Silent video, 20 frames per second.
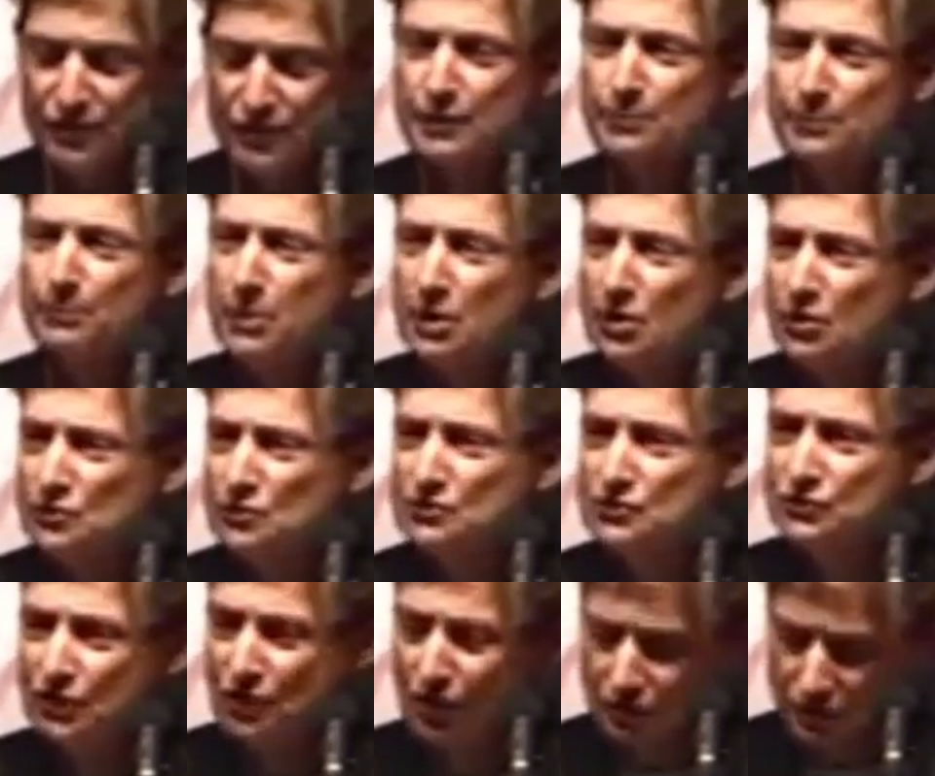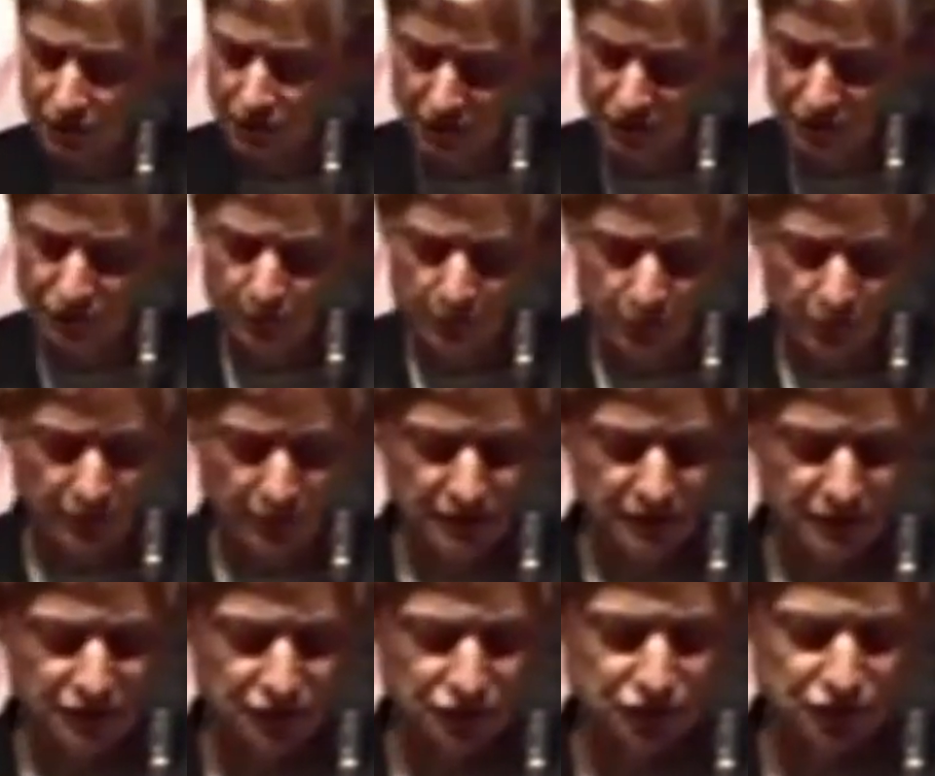opposed the unlivable
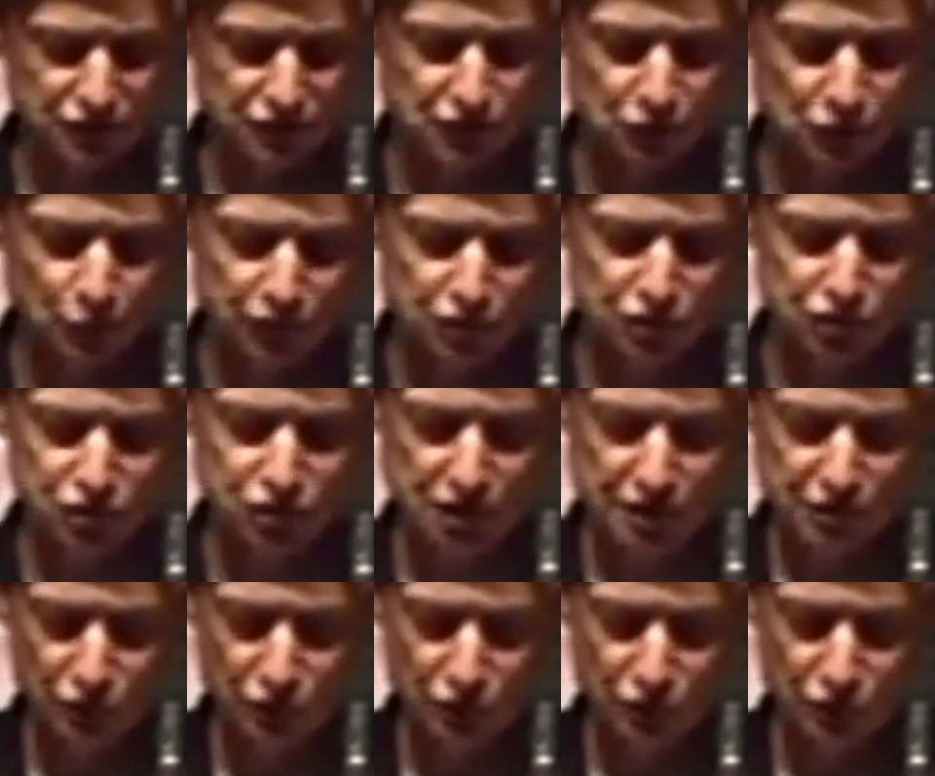conditions in which gender